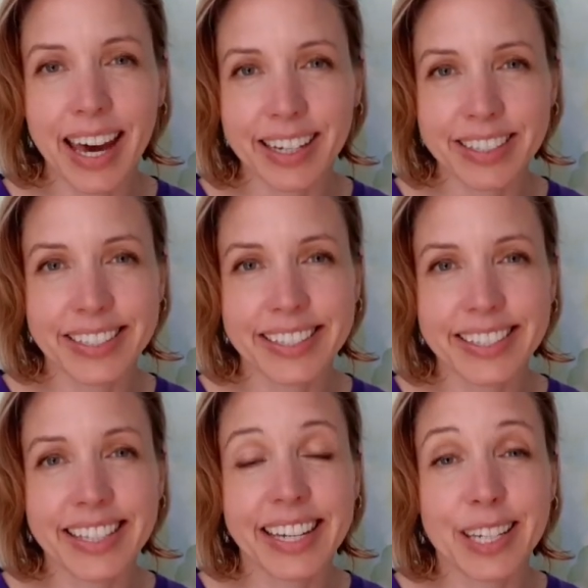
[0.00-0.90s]

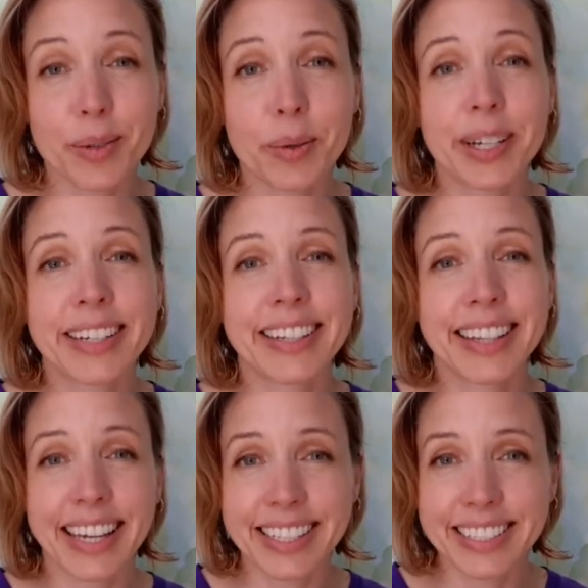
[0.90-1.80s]
actions that you would
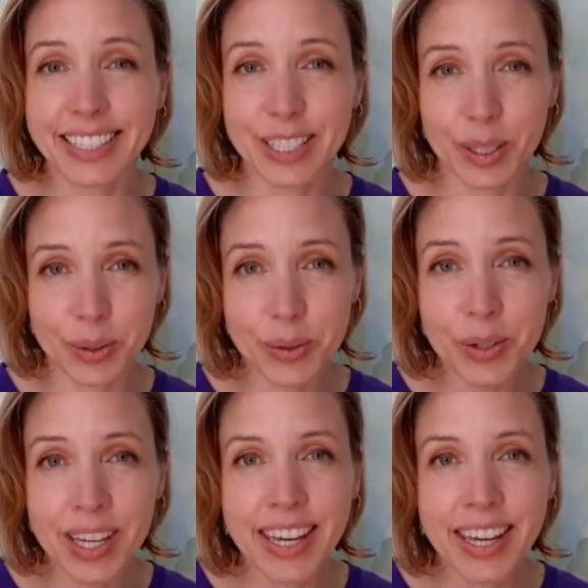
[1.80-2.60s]
like to do.